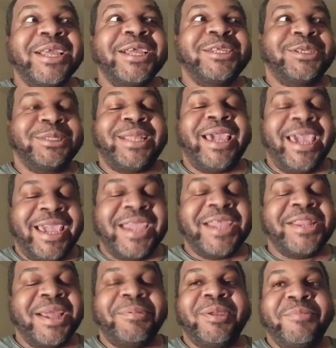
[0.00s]
Just
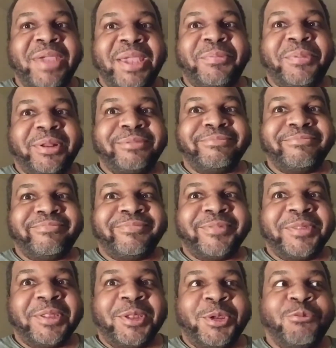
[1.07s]
AEW people
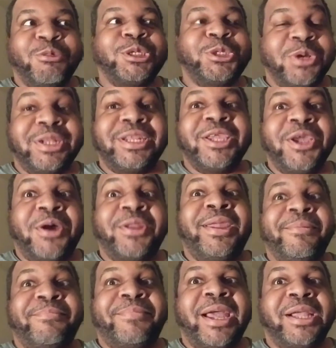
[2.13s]
were trending on
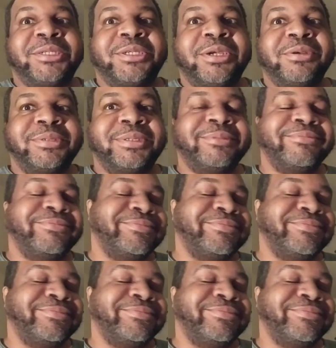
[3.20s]
Impact shows.